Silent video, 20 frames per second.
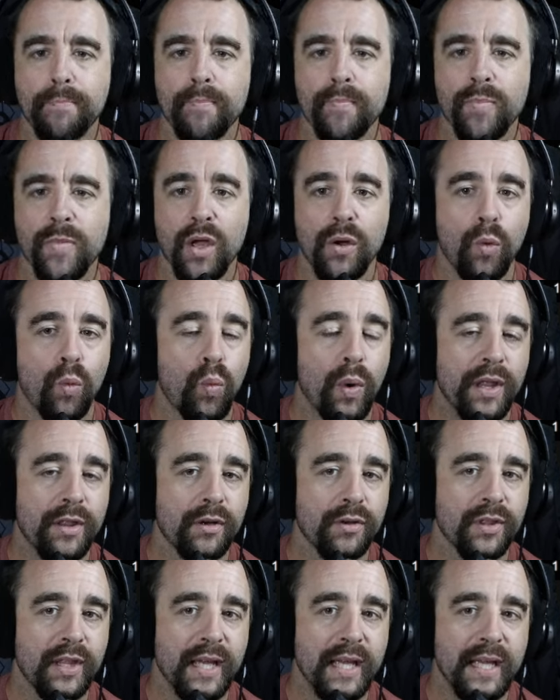whether
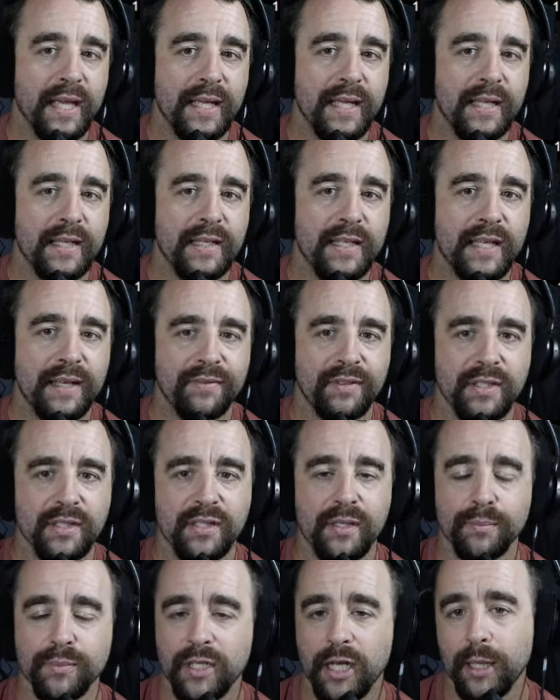they give it
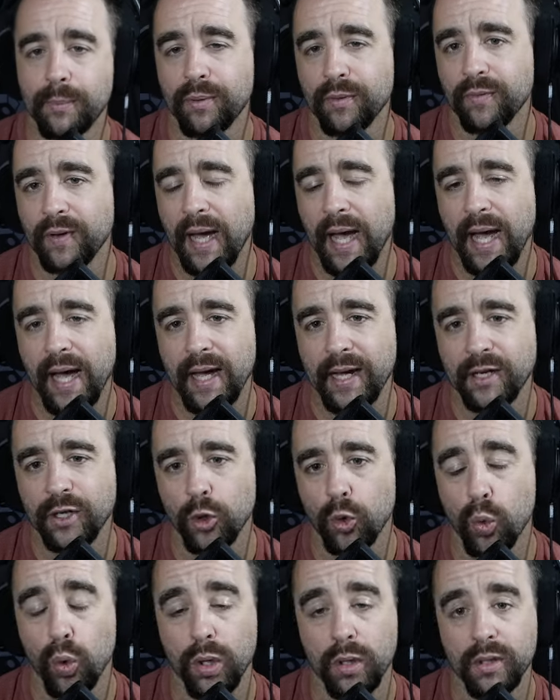some type of Hag
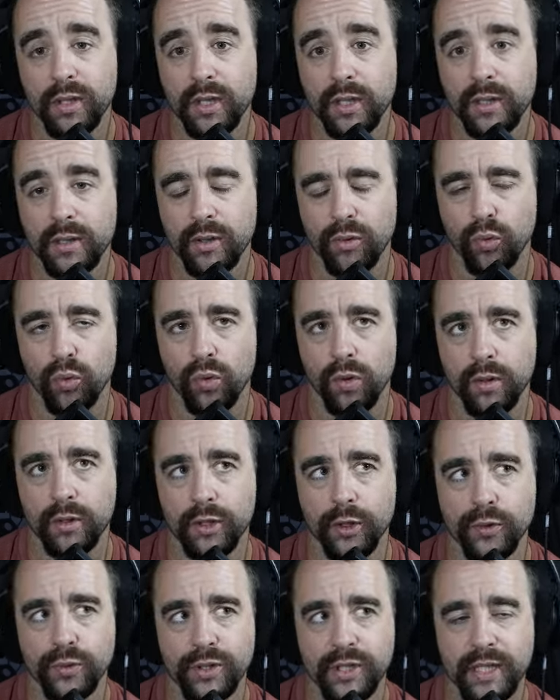quirk or
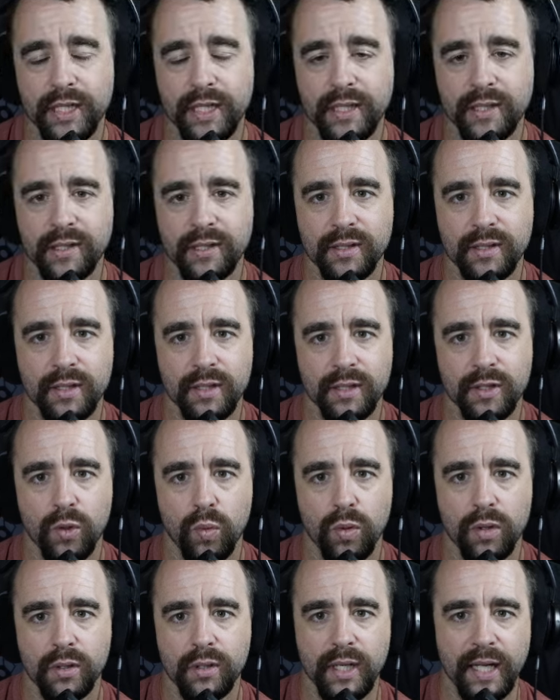Ghost Heat
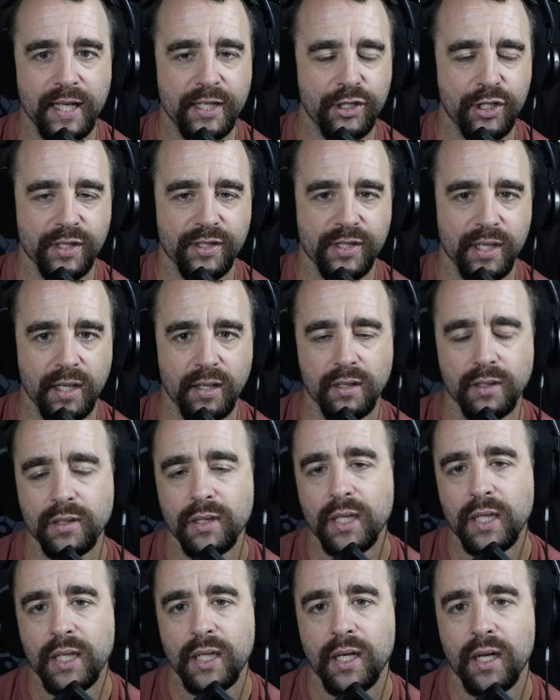quirk, HSL,
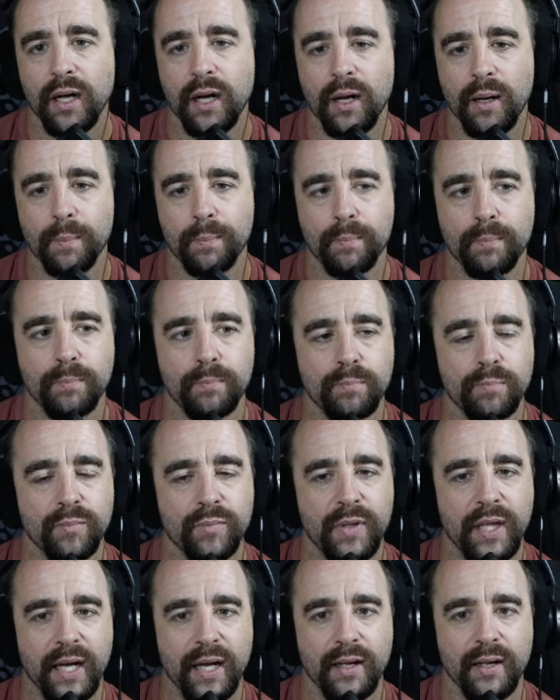
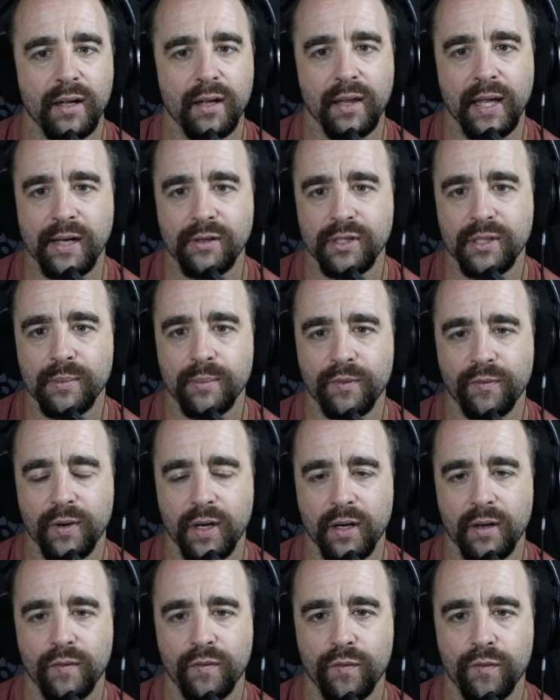that allows them to
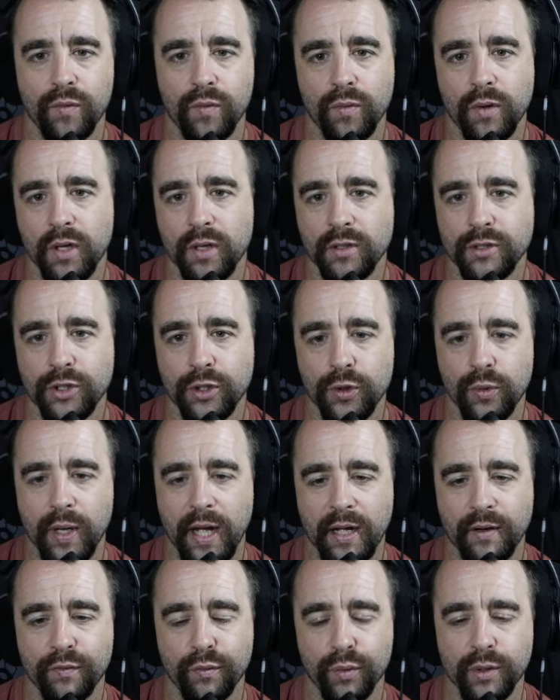fire 2 Hag
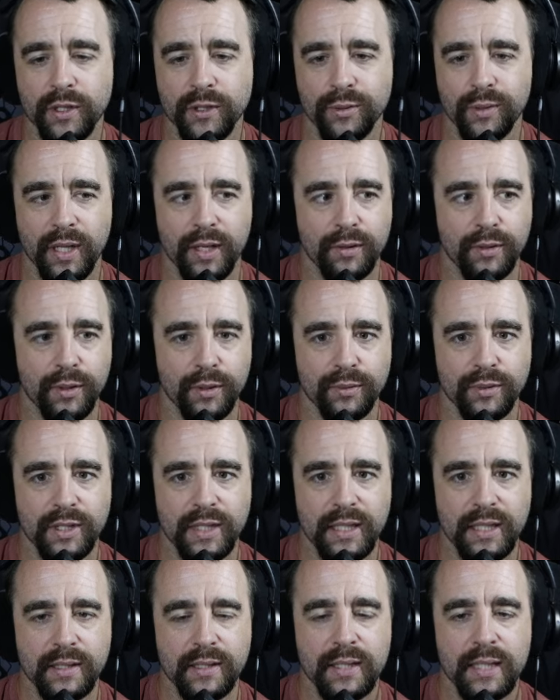40s without Ghost
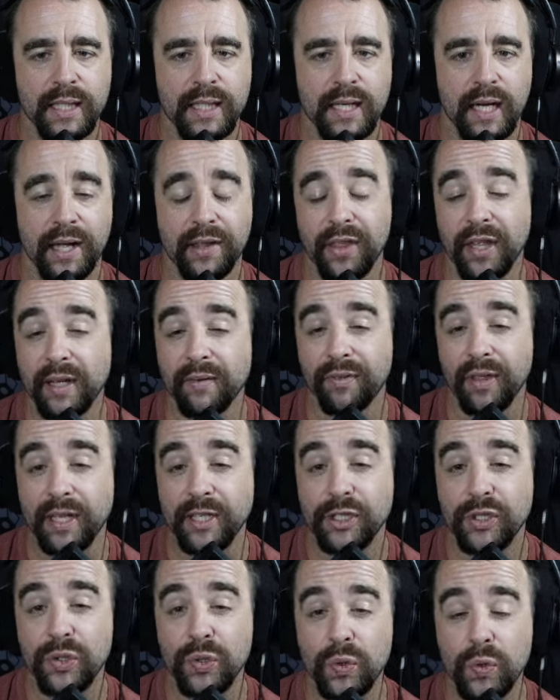Heat. I think if they
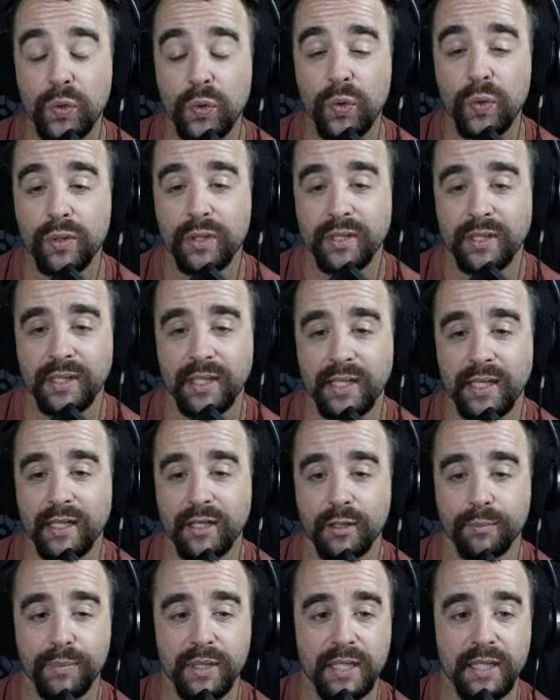do, this thing could
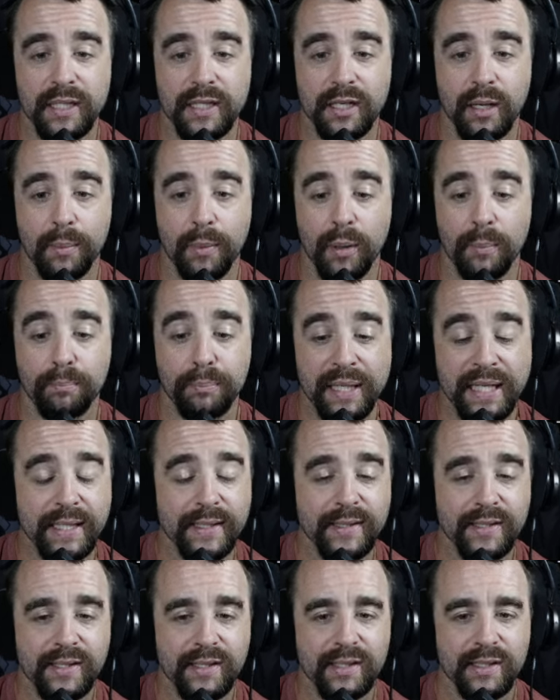become a
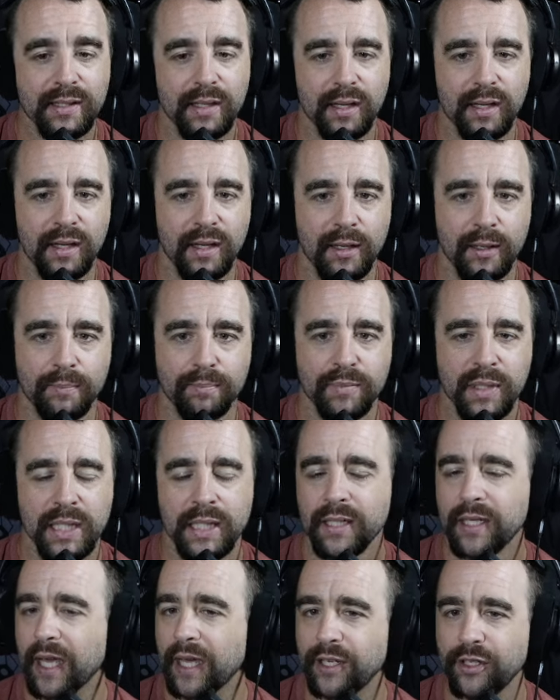beast. Again,
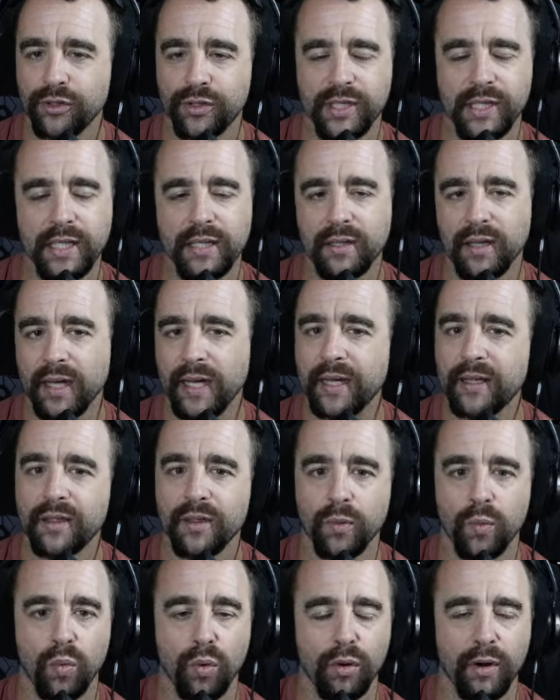you see like the
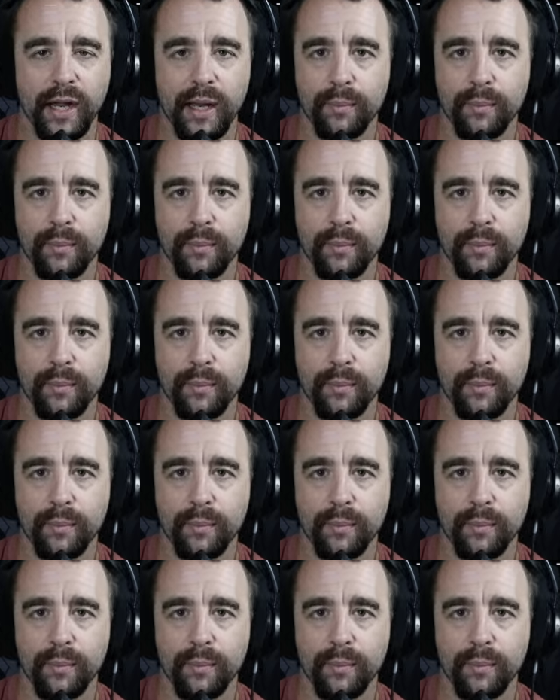Warhammer